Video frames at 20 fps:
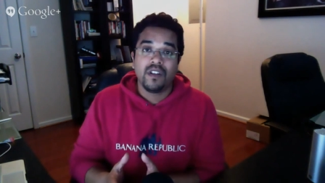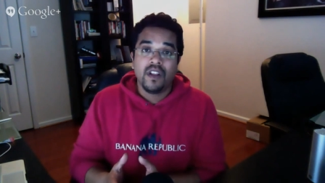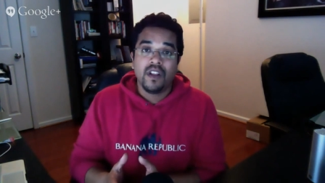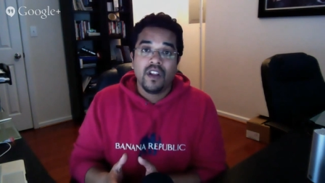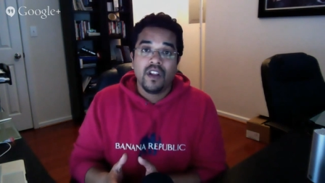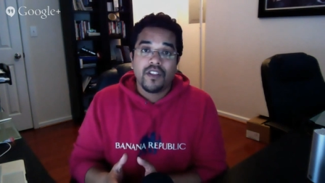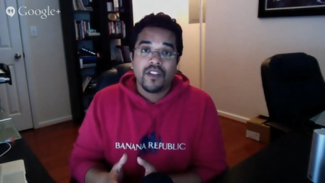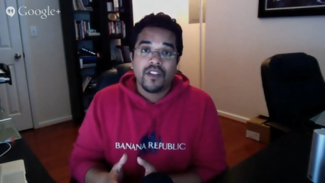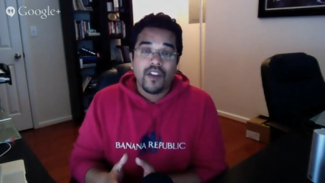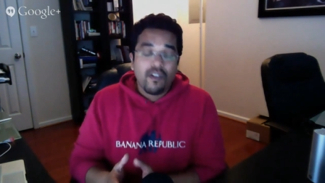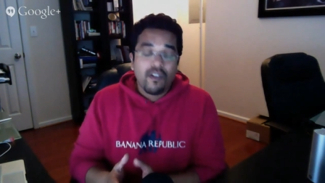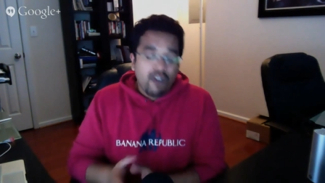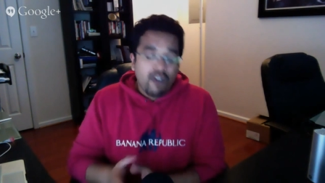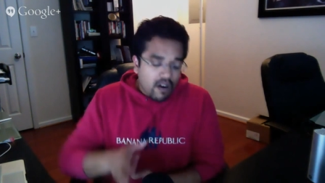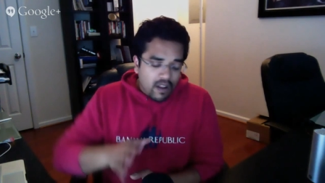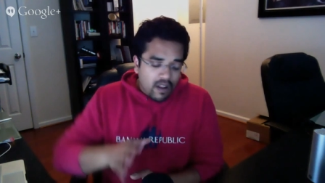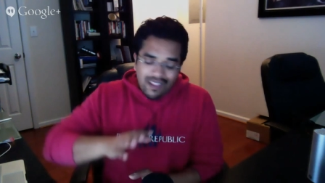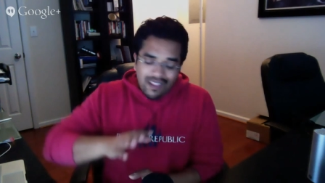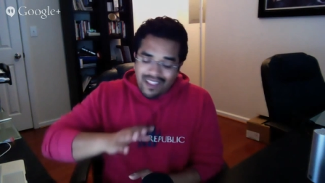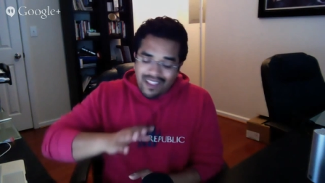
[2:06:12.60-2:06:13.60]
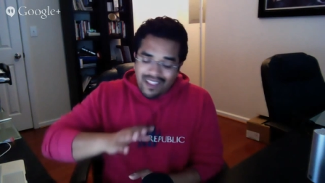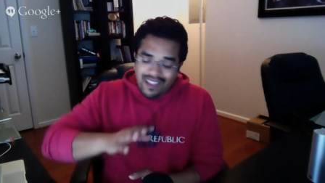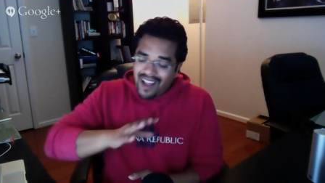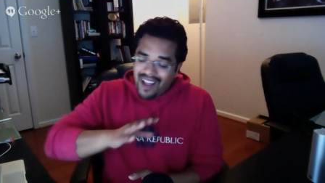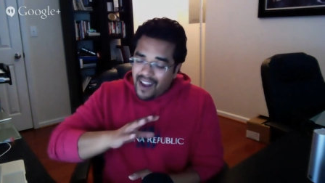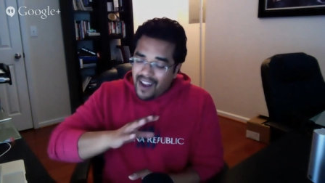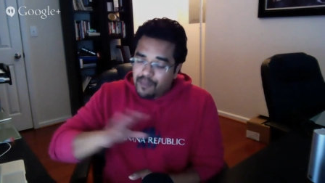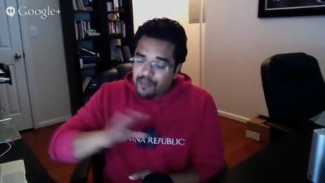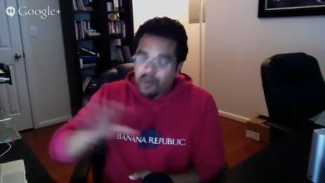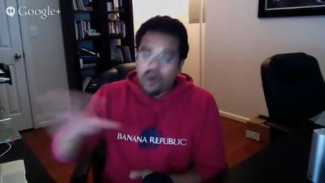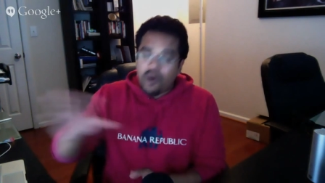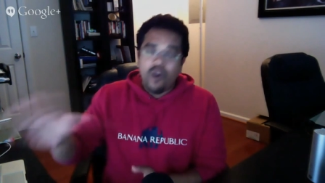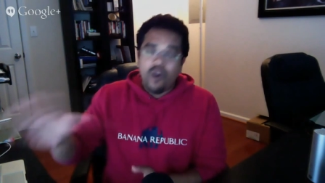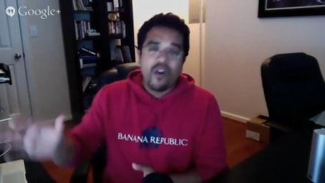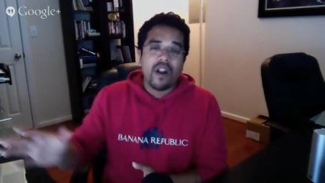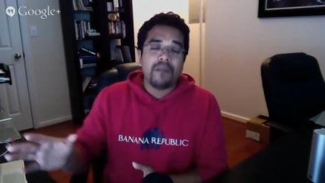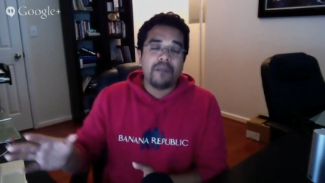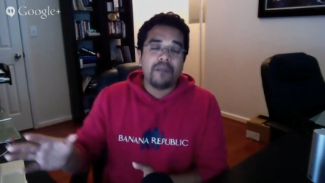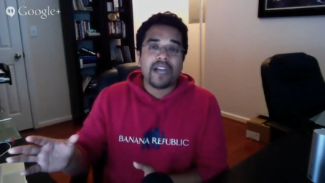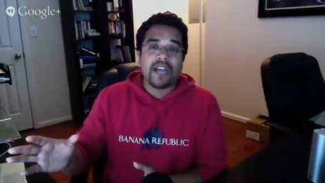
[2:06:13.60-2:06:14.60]
There are a lot of
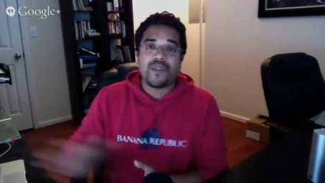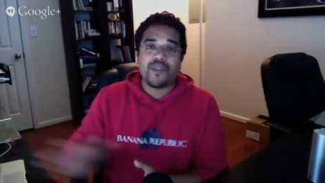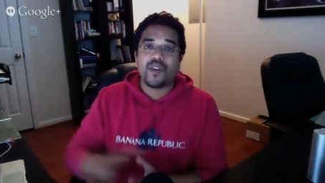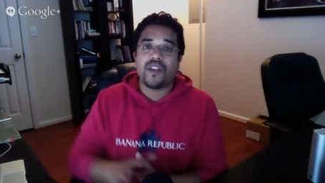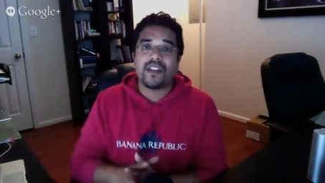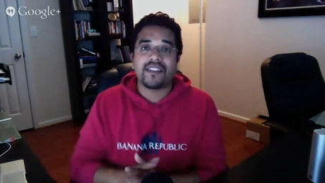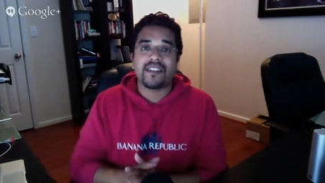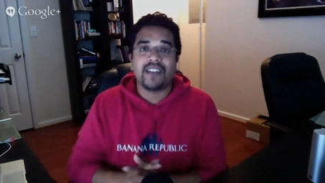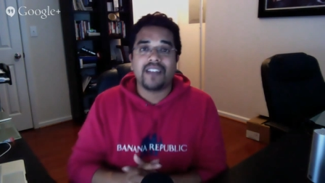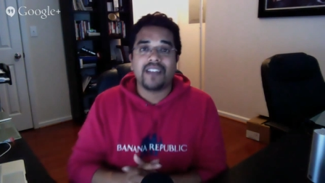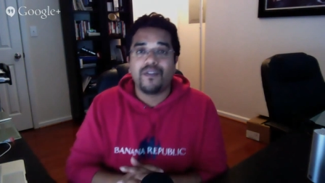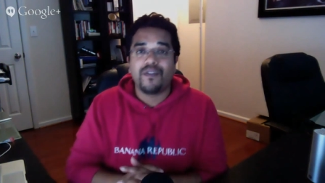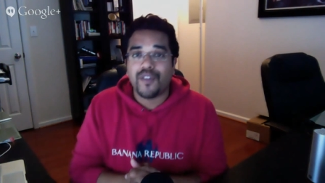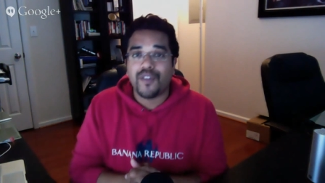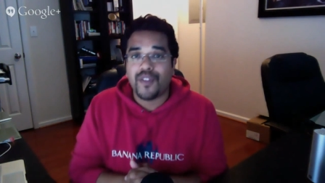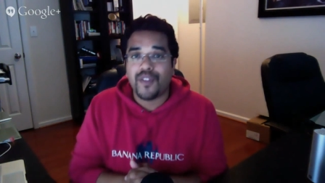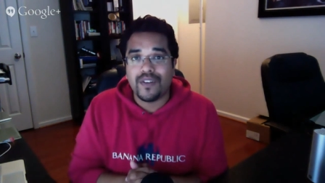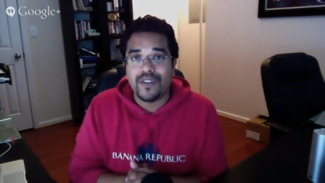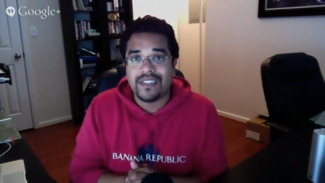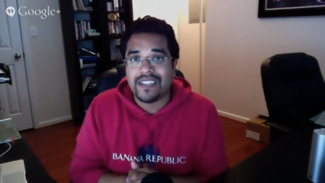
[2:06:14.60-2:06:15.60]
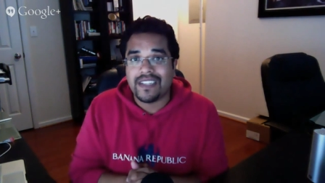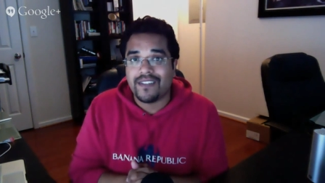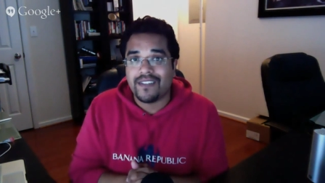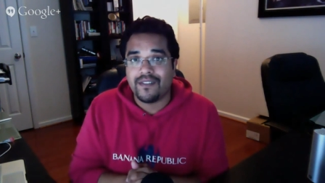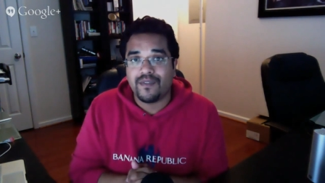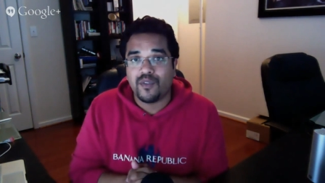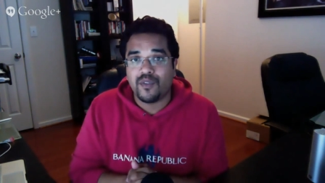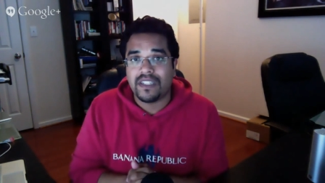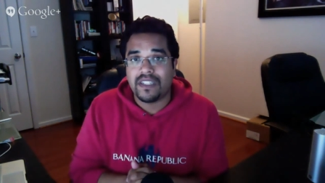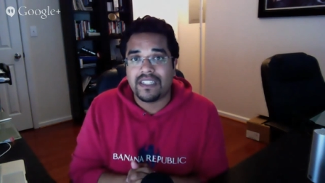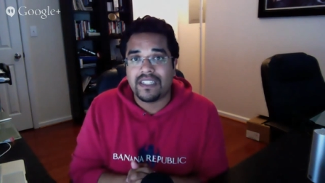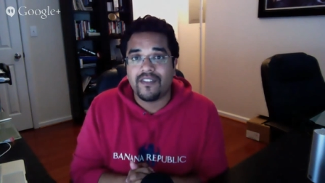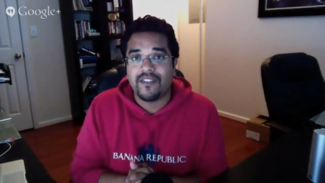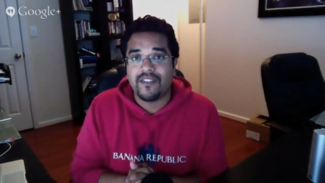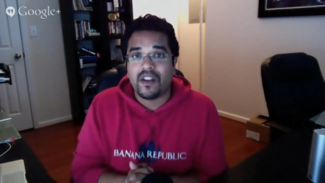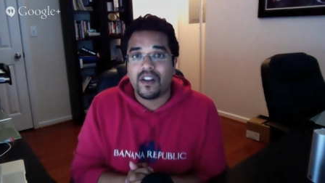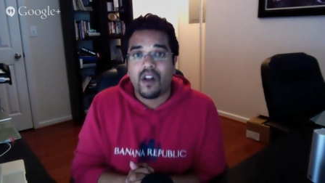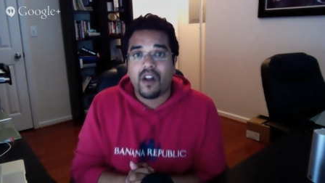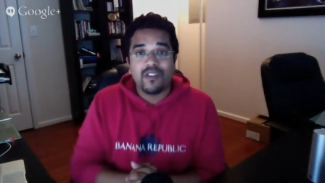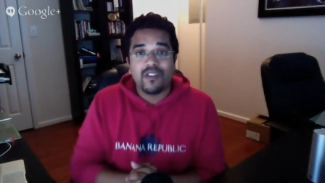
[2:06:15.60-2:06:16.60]
programs out there that sell for $37,
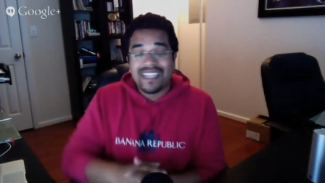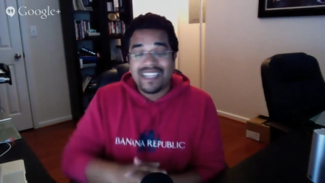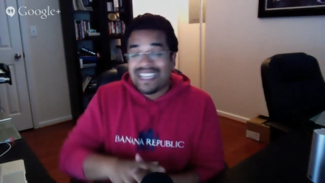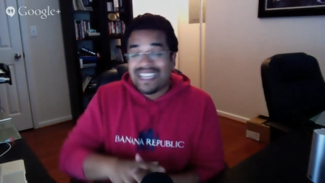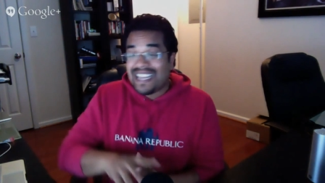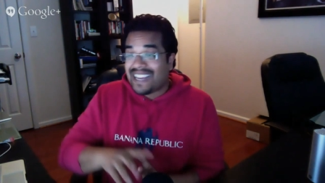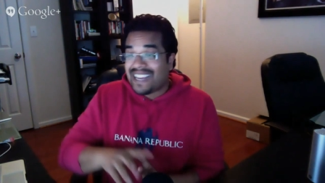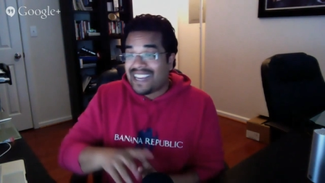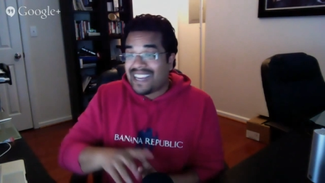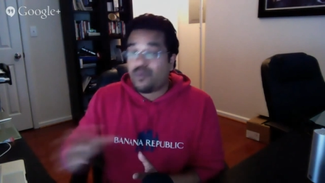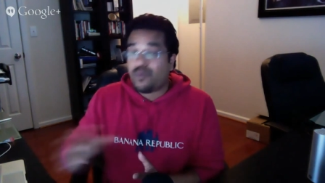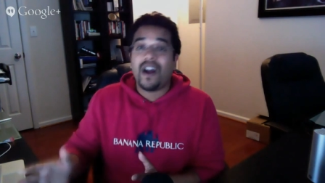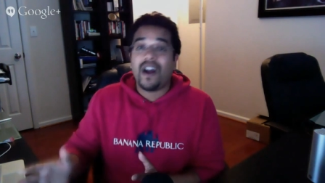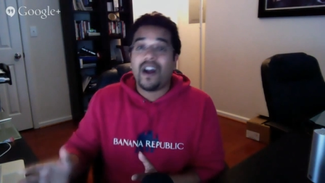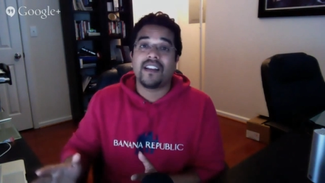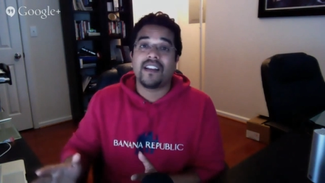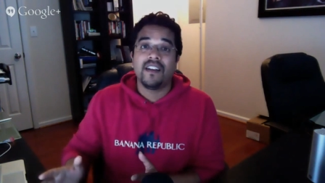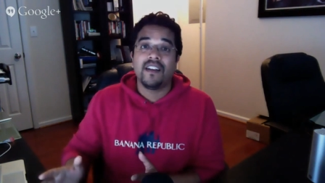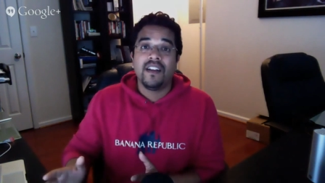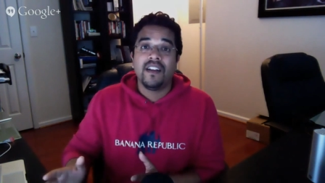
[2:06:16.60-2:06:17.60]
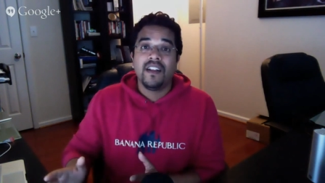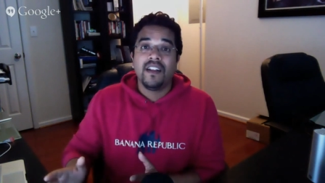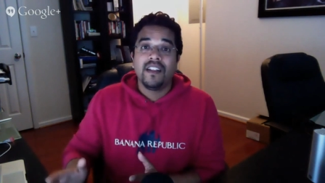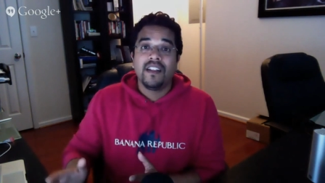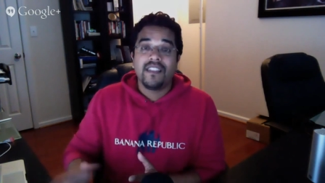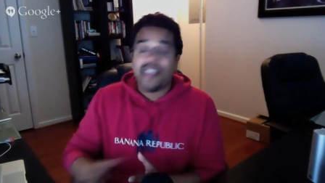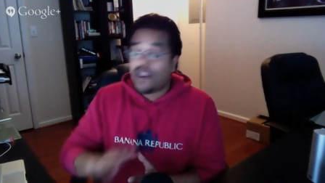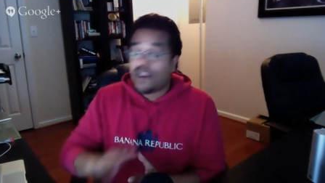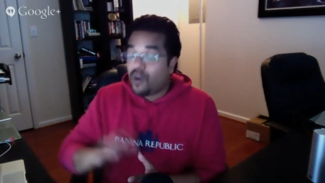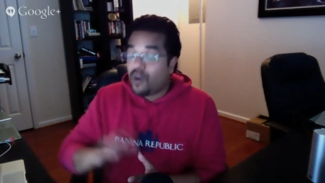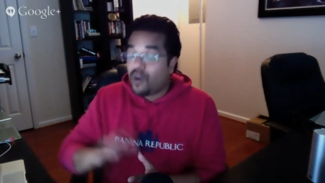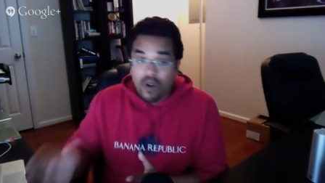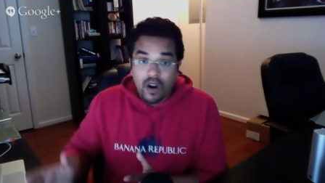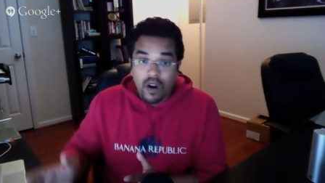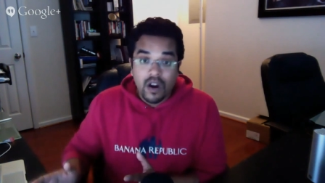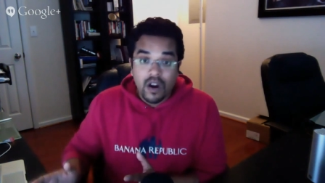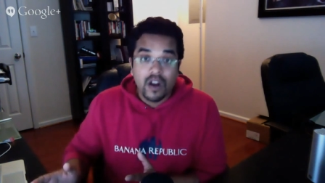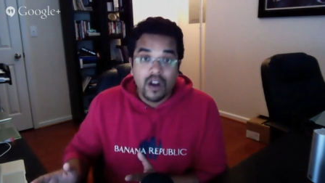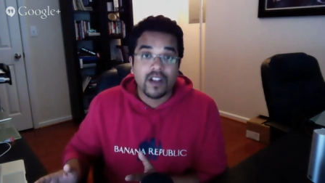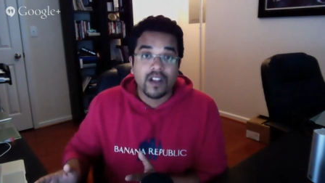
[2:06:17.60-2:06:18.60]
$47, and guess what? They don't
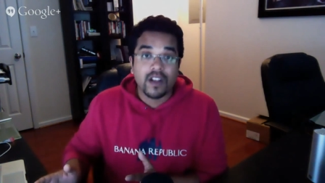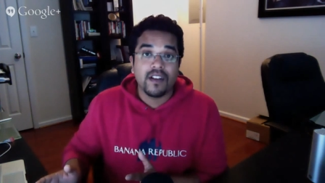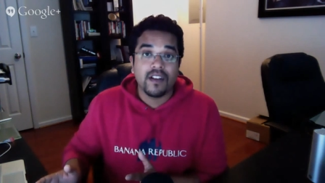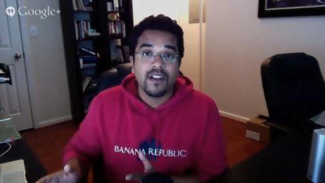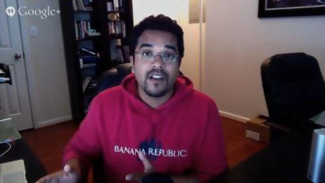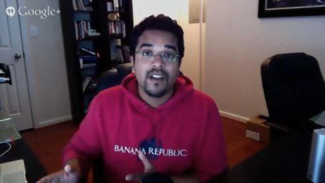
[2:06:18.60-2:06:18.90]
work.